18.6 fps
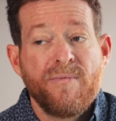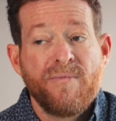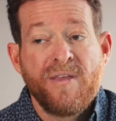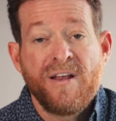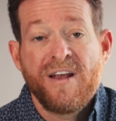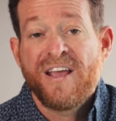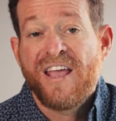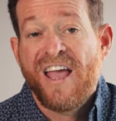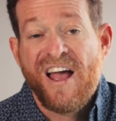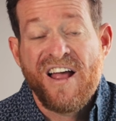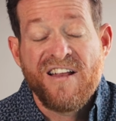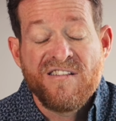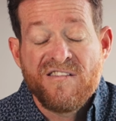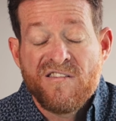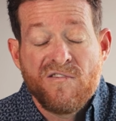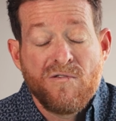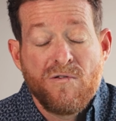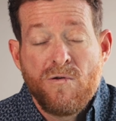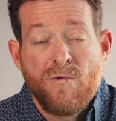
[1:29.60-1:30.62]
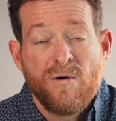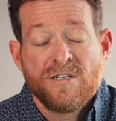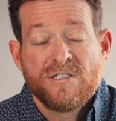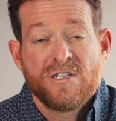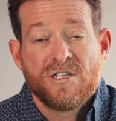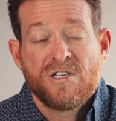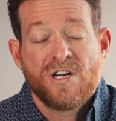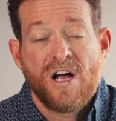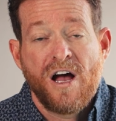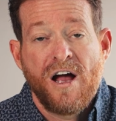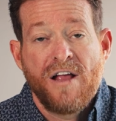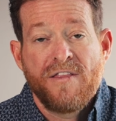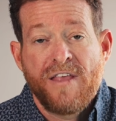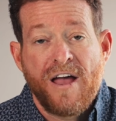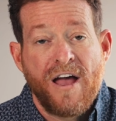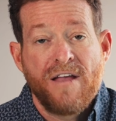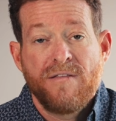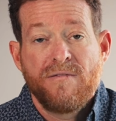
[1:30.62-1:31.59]
then again, who wants a shot
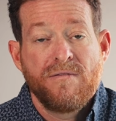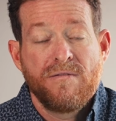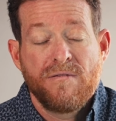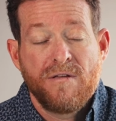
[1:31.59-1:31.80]
that